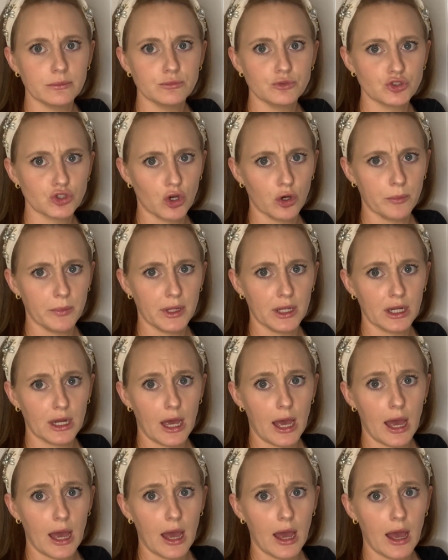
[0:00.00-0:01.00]
Show me an
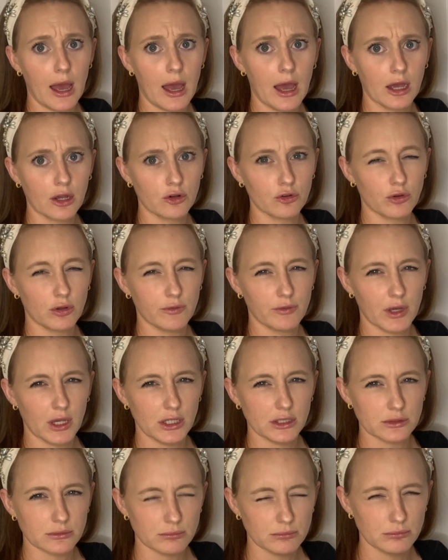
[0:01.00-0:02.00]
angry face.